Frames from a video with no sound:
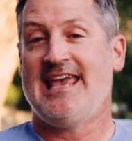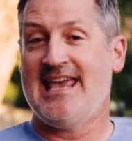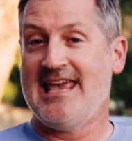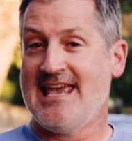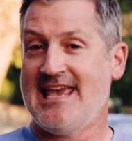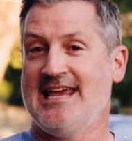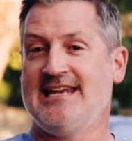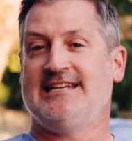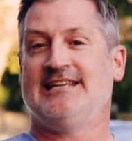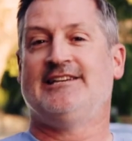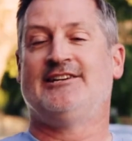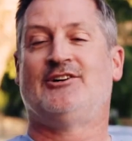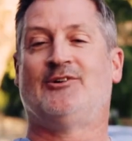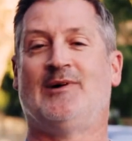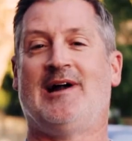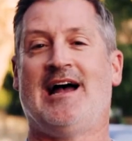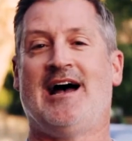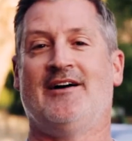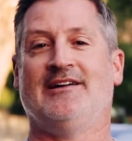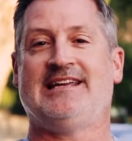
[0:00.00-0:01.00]
in and
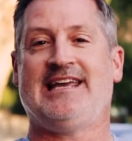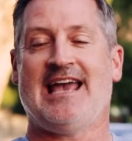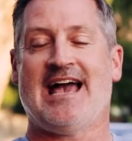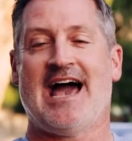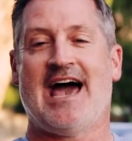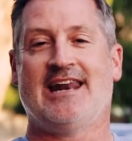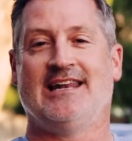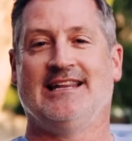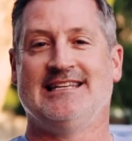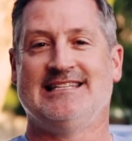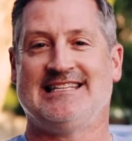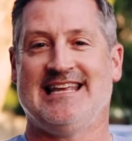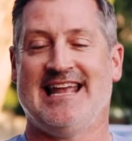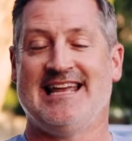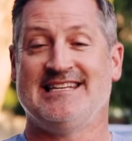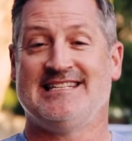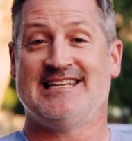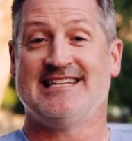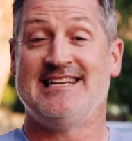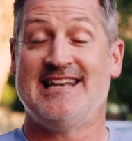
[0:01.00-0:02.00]
around Catalyst.
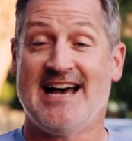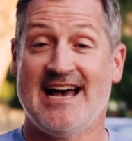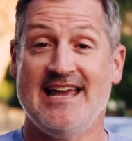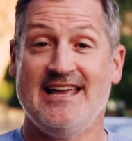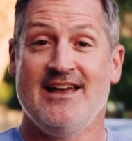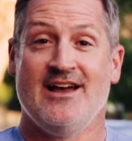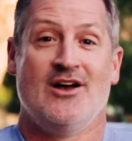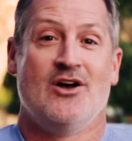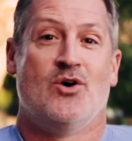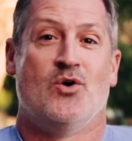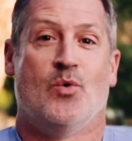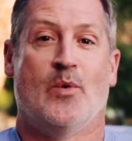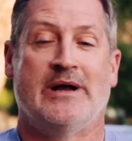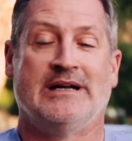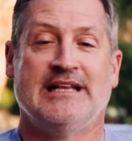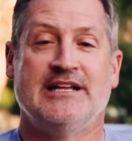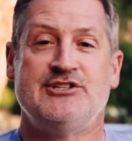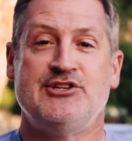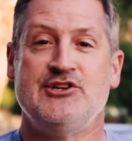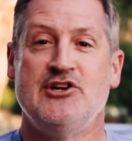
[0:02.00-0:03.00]
And tonight, I
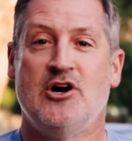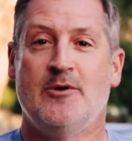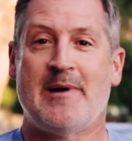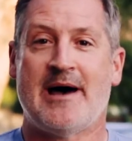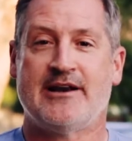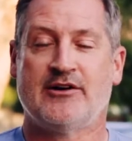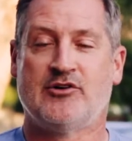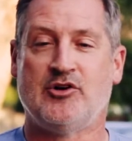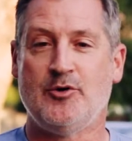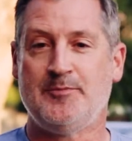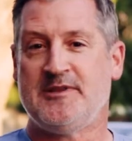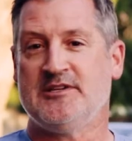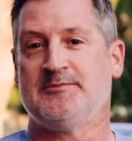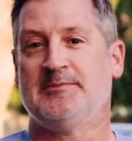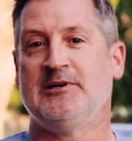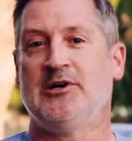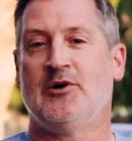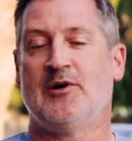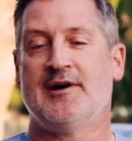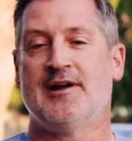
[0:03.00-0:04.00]
want to let you know about a group that's
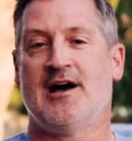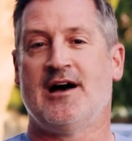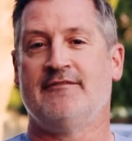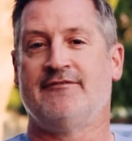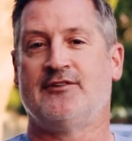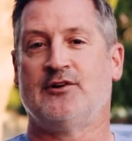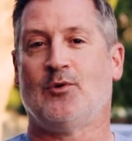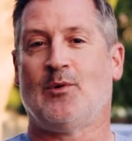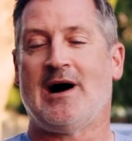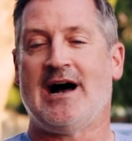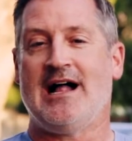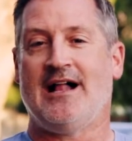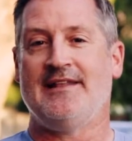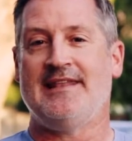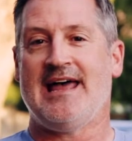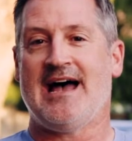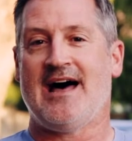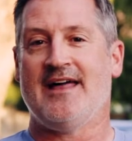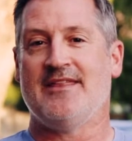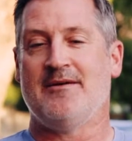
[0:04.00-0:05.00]
been going on for a while
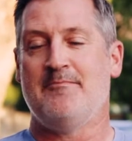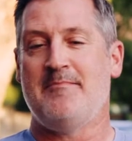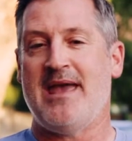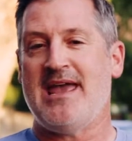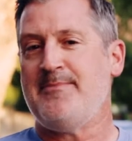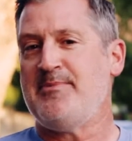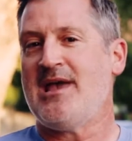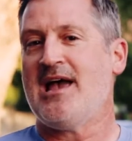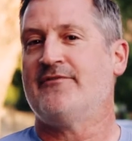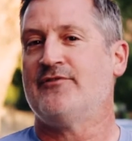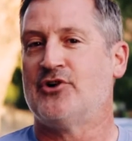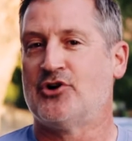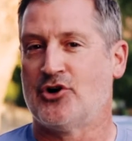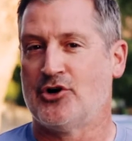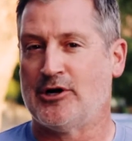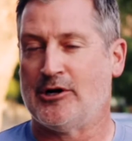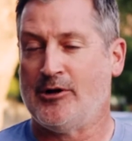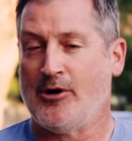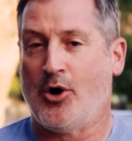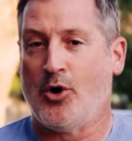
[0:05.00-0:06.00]
now that maybe you haven't
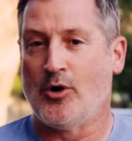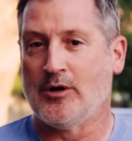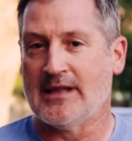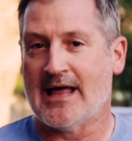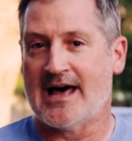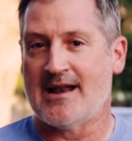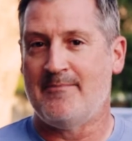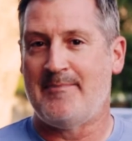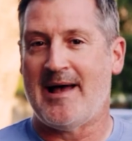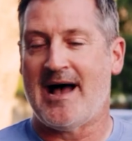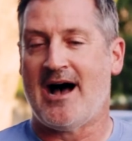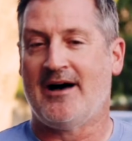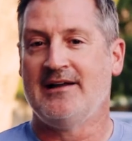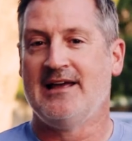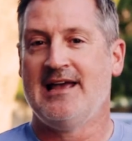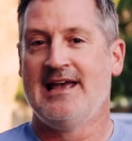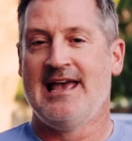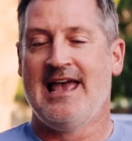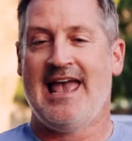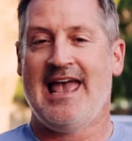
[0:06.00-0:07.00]
heard a whole lot about,
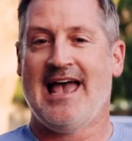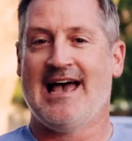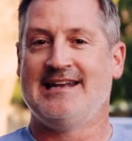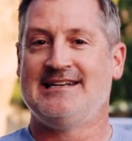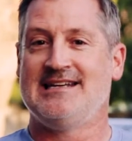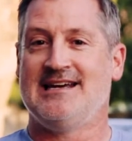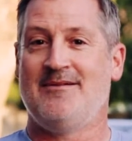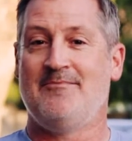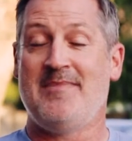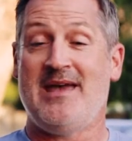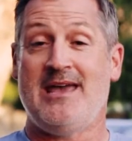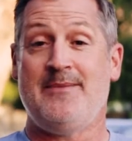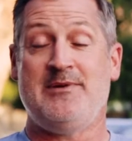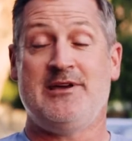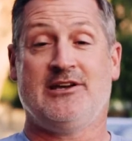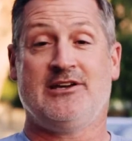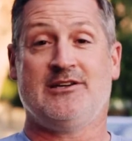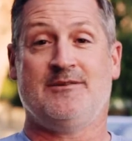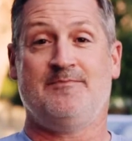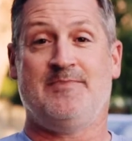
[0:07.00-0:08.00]
and
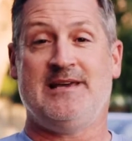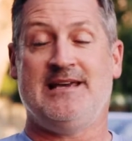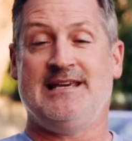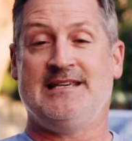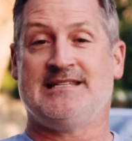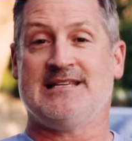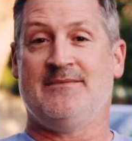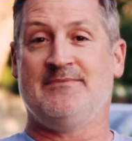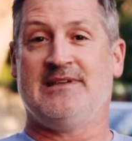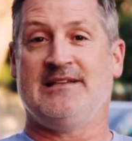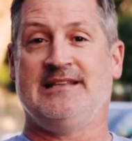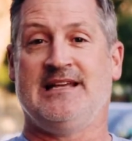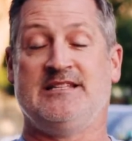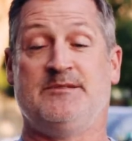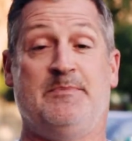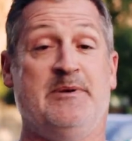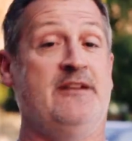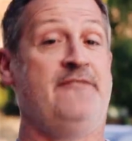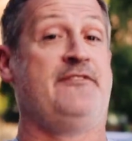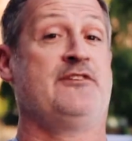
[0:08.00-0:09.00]
maybe it could be something
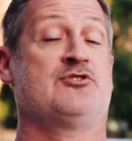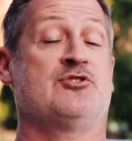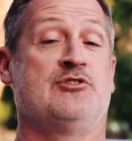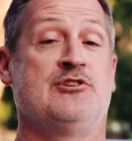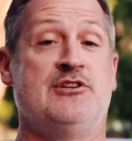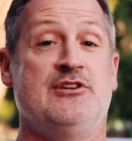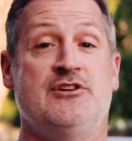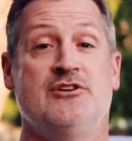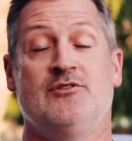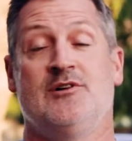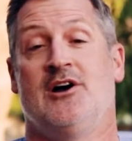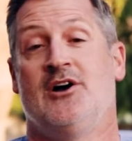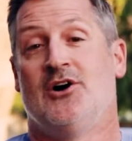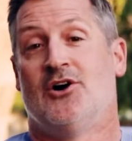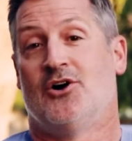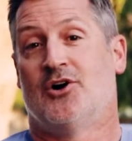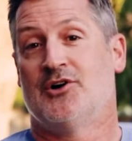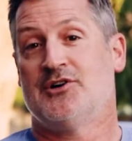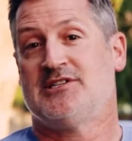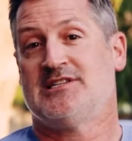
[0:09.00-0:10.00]
that's beneficial to you
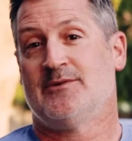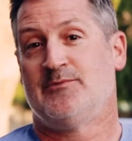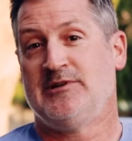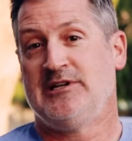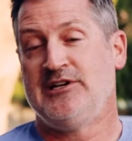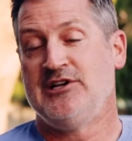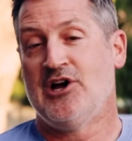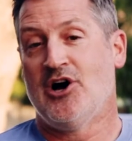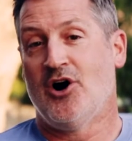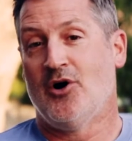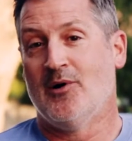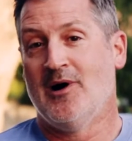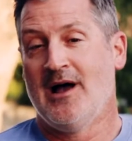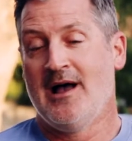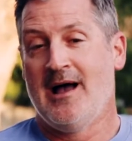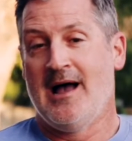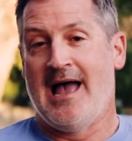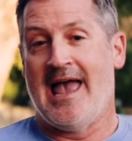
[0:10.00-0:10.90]
or someone you know.